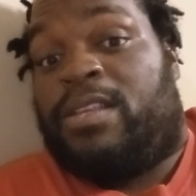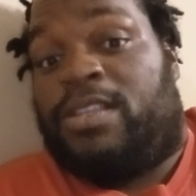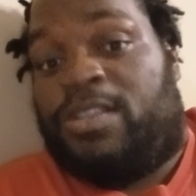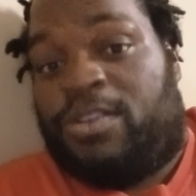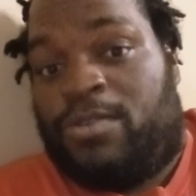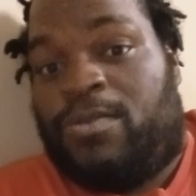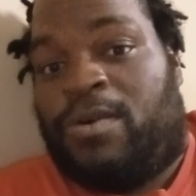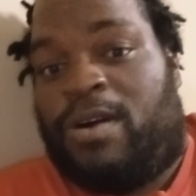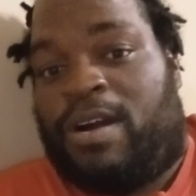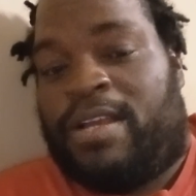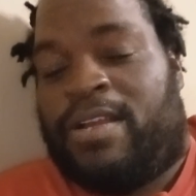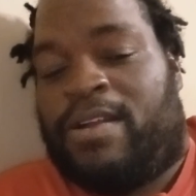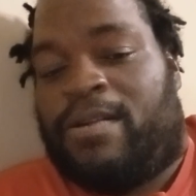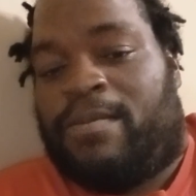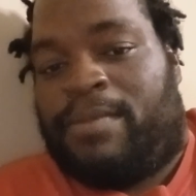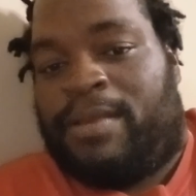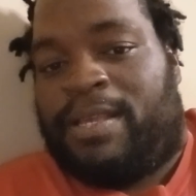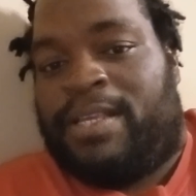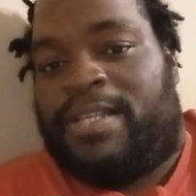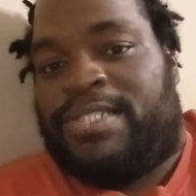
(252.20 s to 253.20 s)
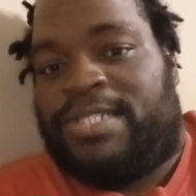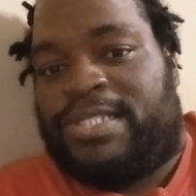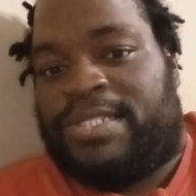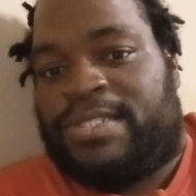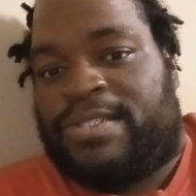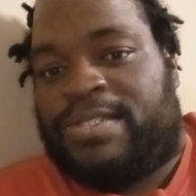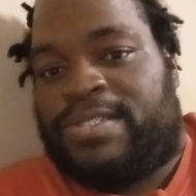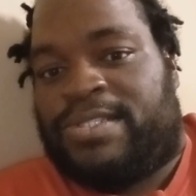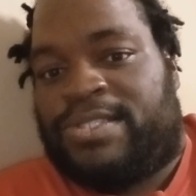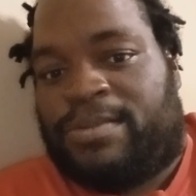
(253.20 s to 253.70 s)
you are your
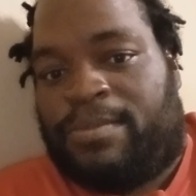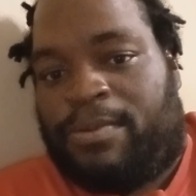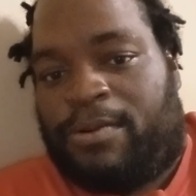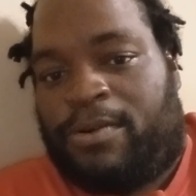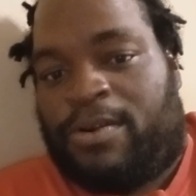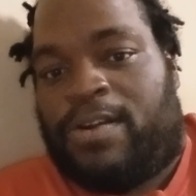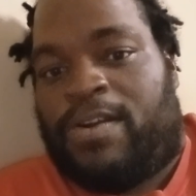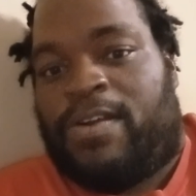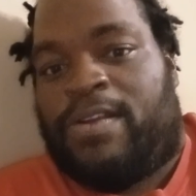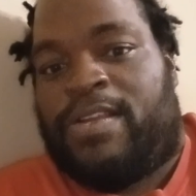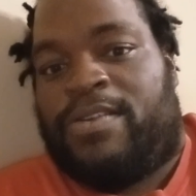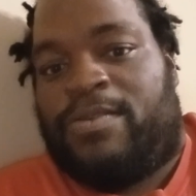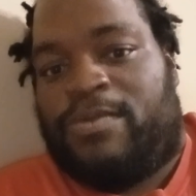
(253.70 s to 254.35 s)
biggest supporter,